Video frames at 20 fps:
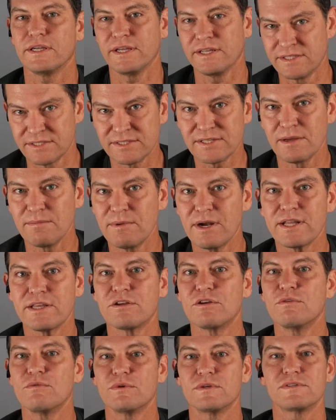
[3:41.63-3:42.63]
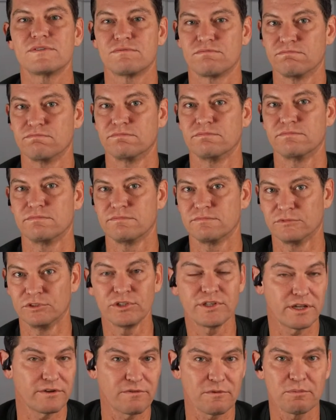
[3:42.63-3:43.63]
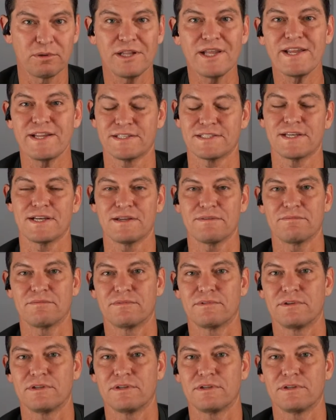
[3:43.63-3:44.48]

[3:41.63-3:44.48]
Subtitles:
it's somebody who was looking for playing time.